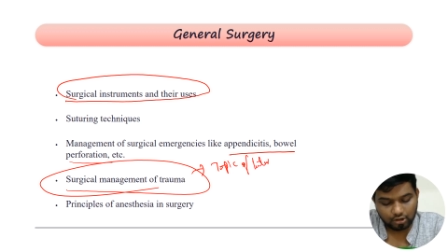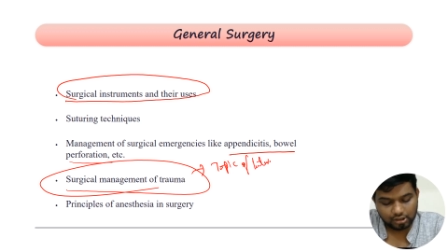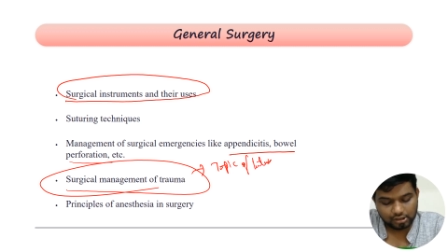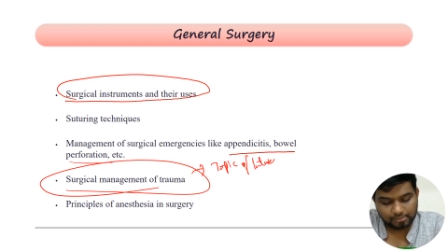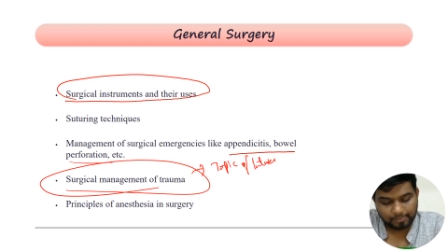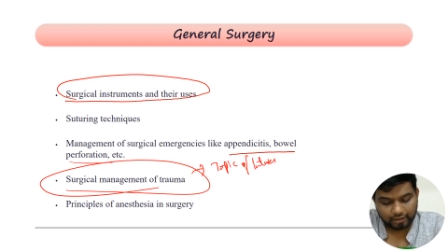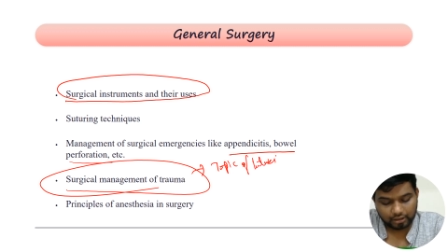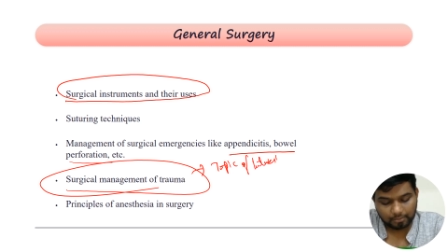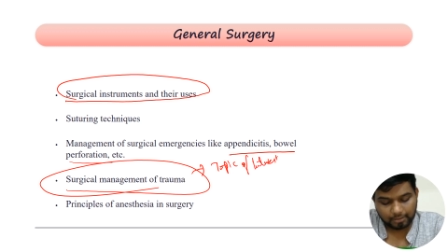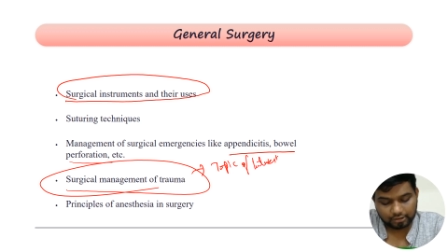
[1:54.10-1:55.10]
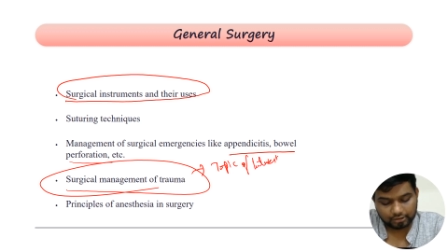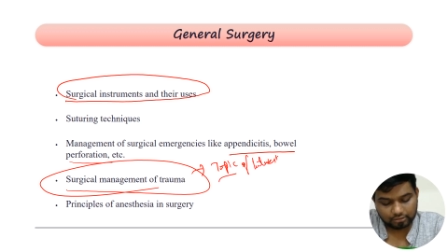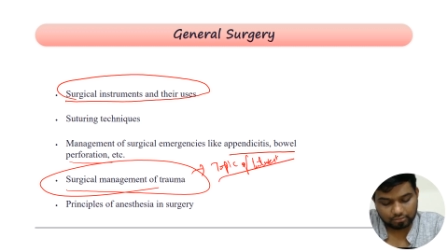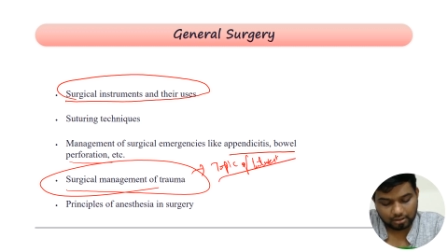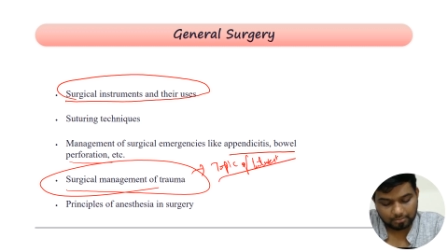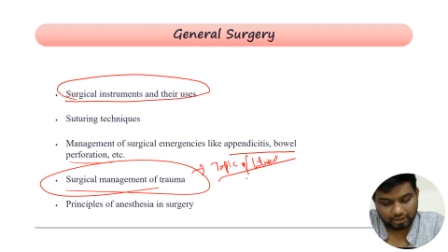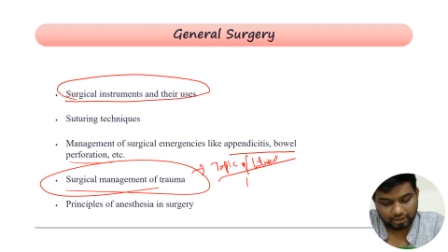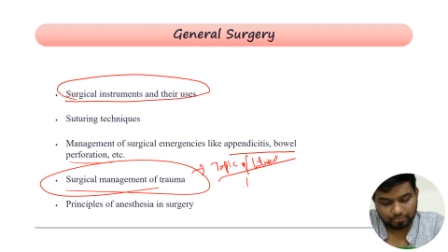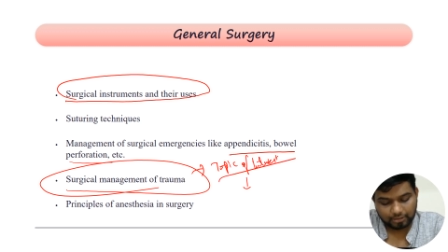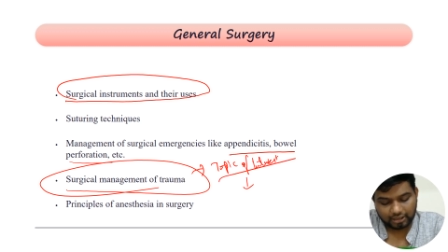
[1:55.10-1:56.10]
speaking about the trauma,
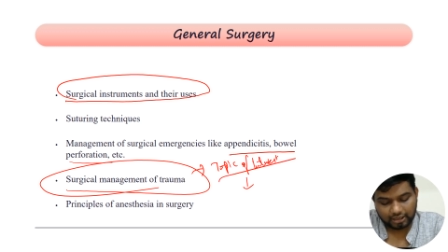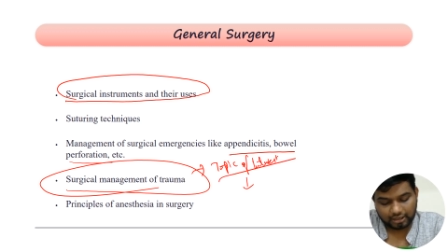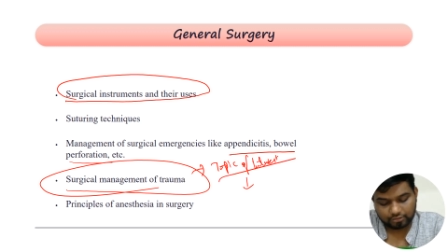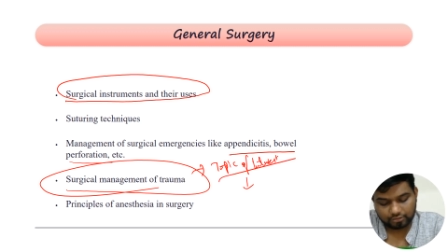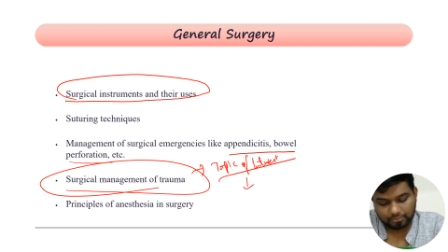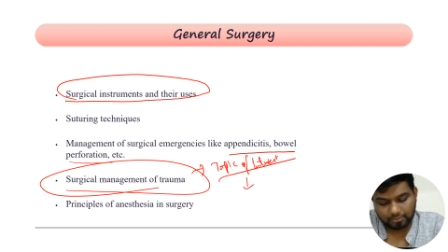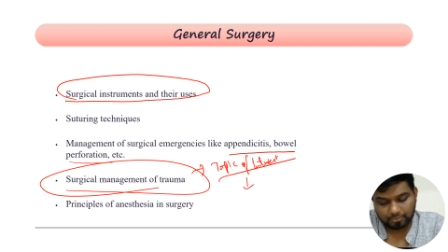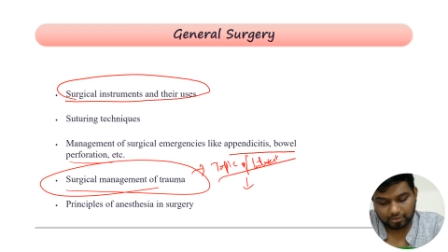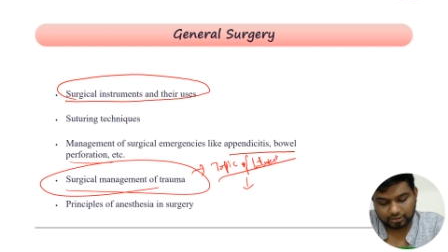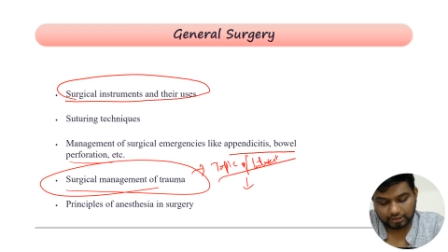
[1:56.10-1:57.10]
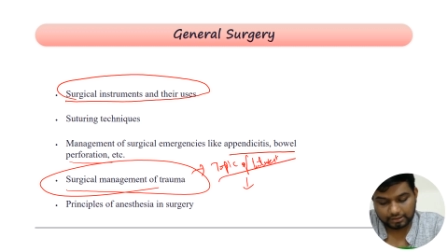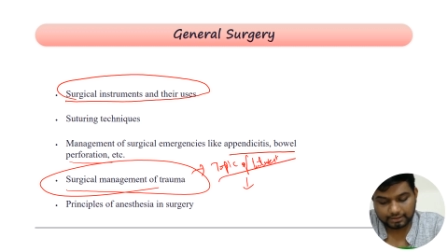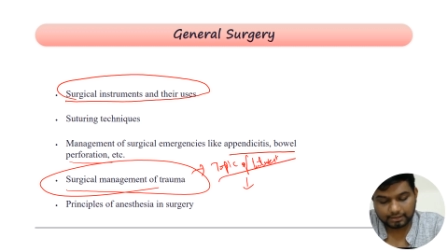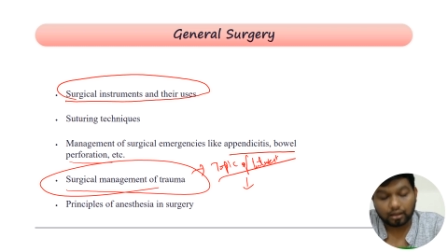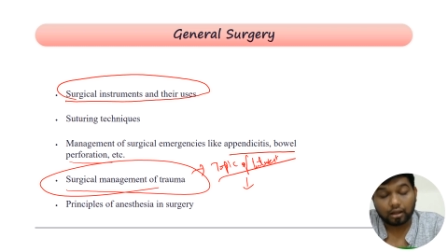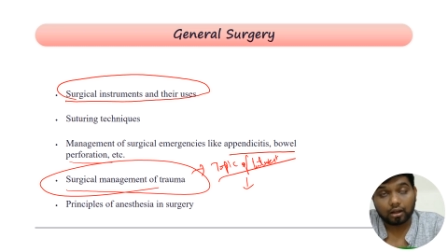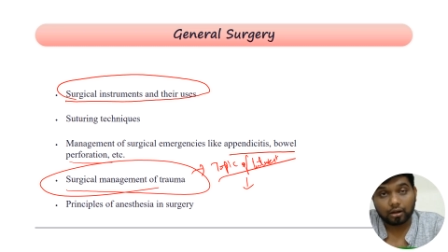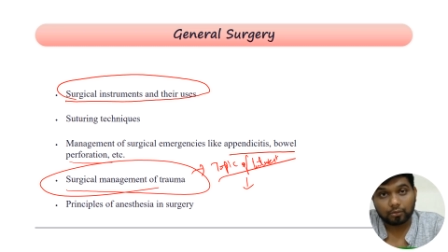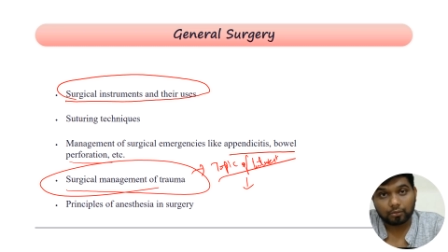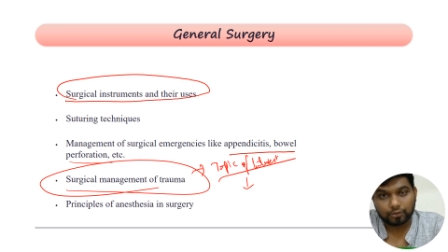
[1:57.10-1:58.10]
you may have to remember this,
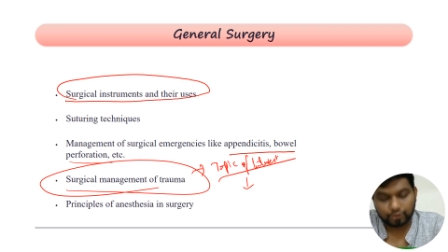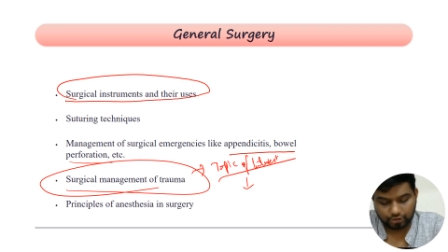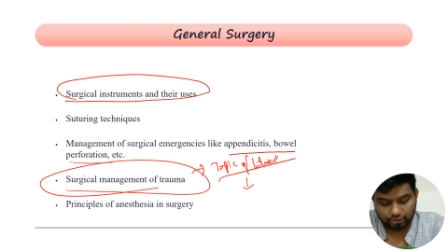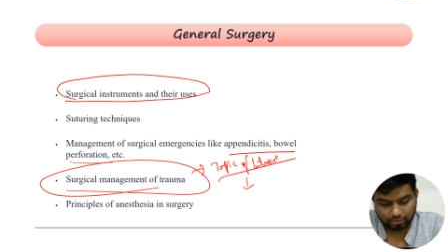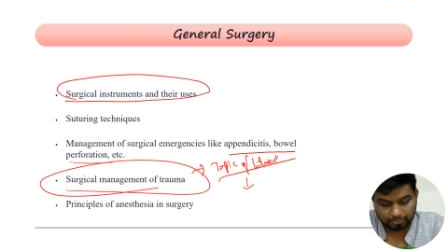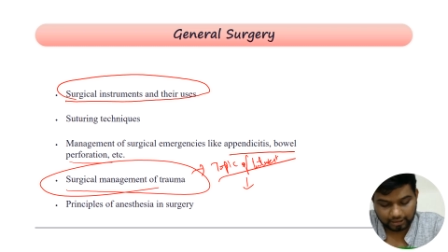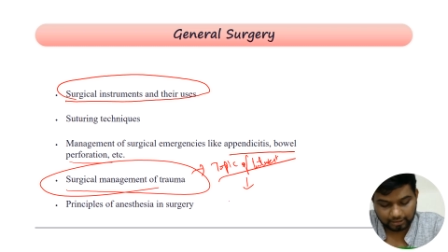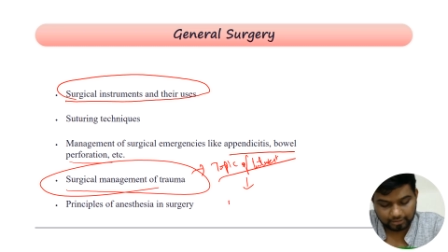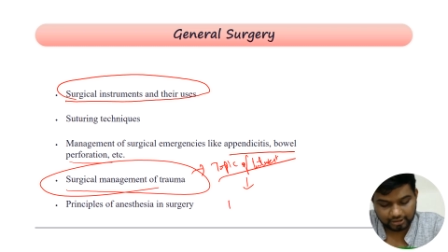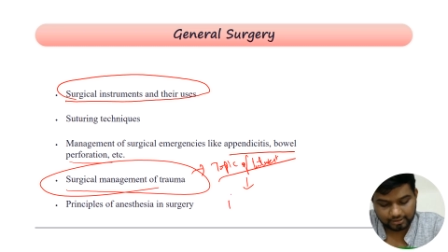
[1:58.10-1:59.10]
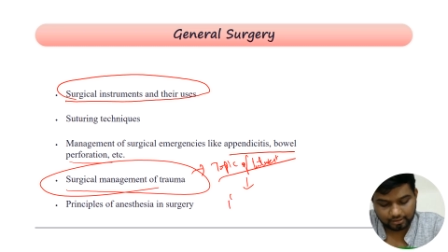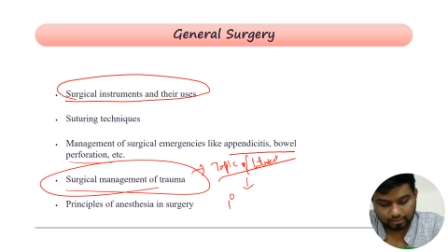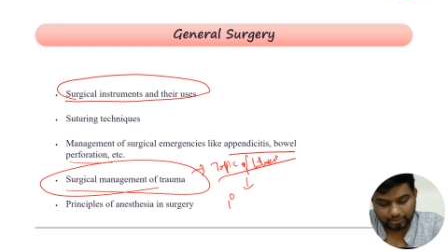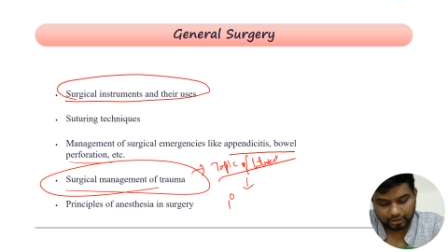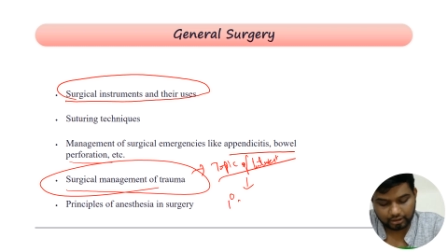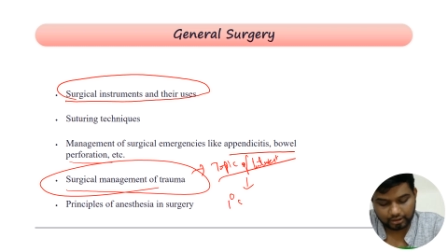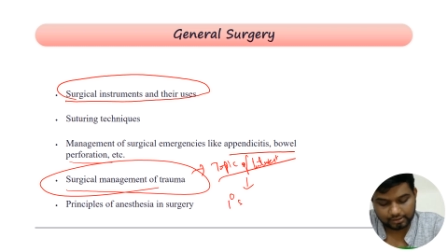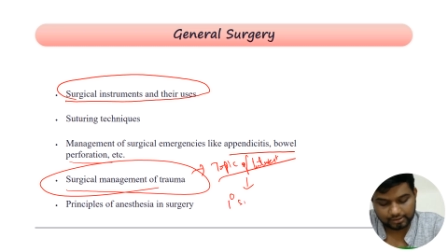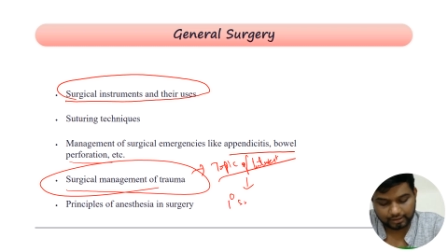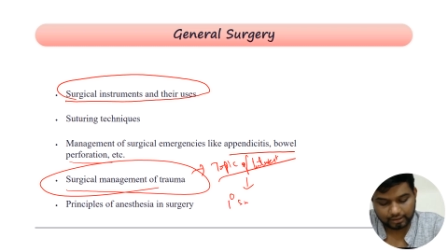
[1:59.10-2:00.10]
the primary survey and the
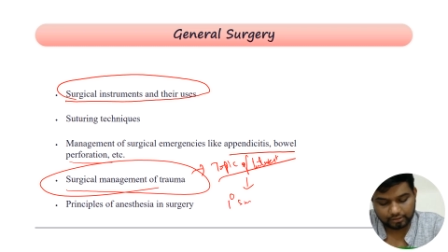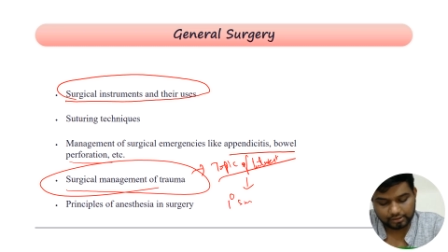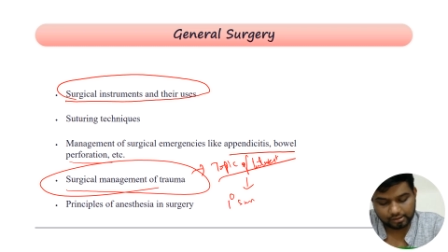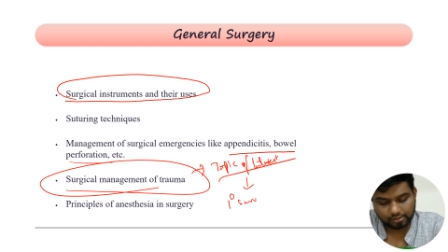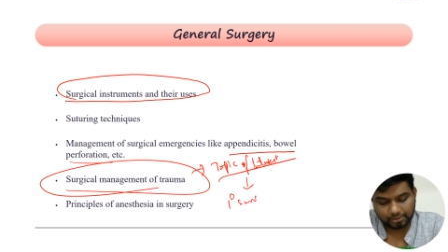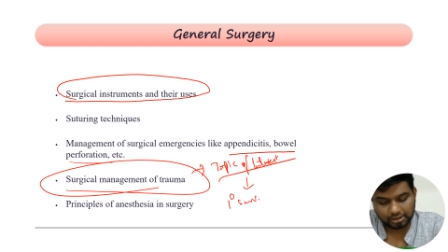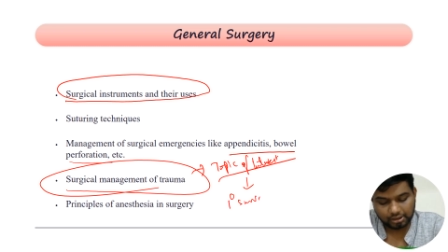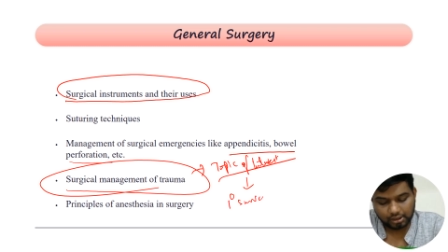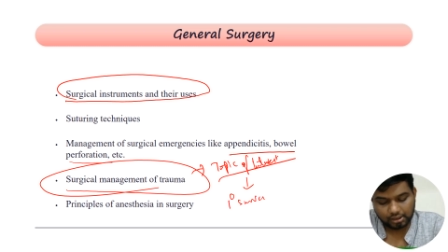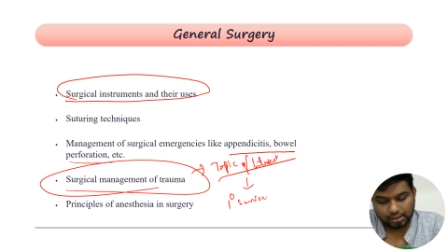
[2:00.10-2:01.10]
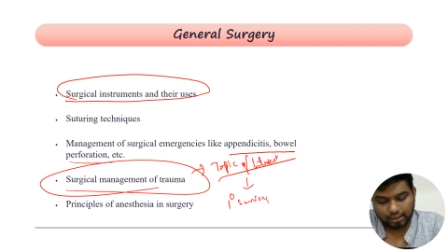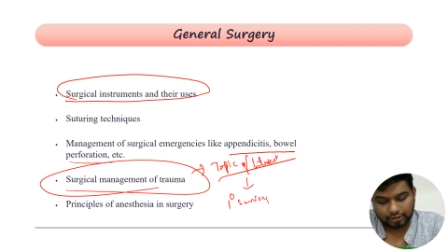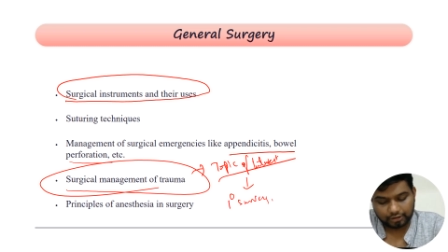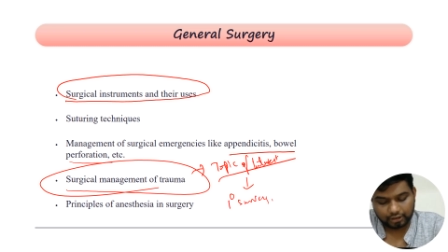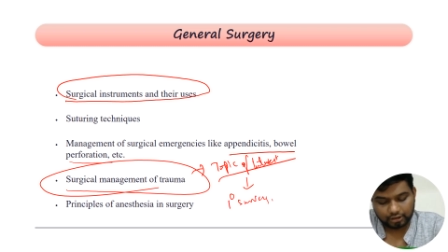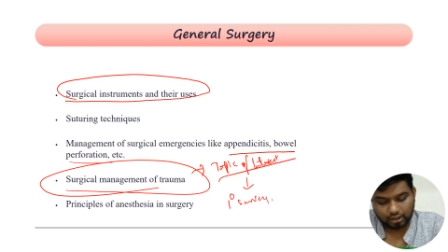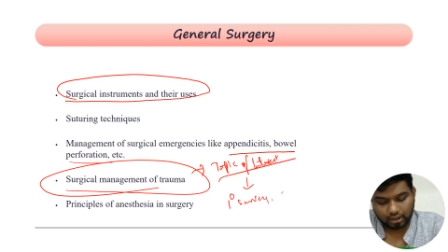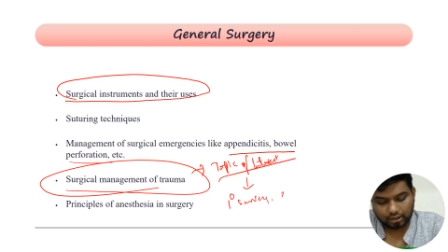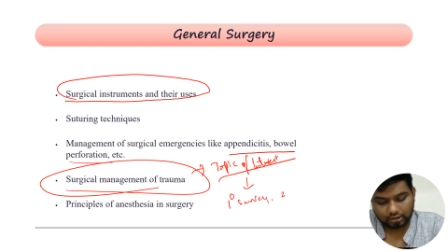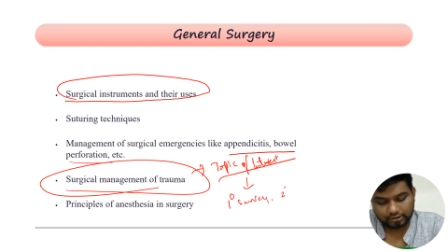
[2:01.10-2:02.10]
secondary survey, and then the
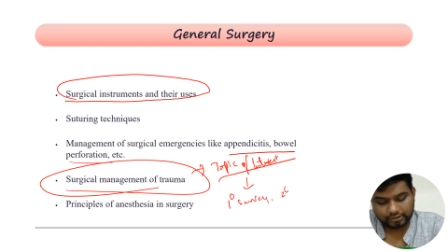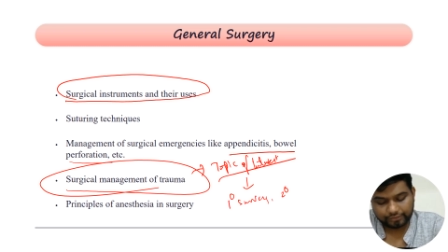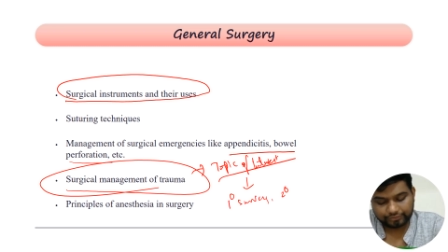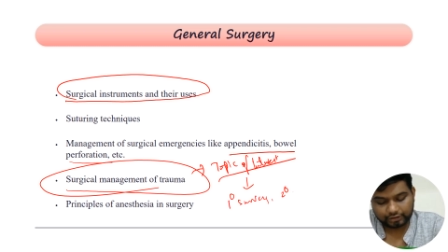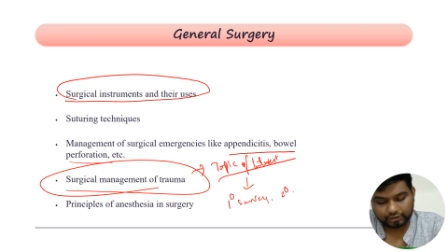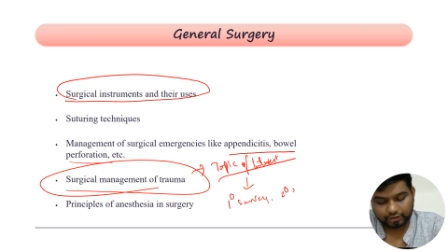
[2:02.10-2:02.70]
organs affected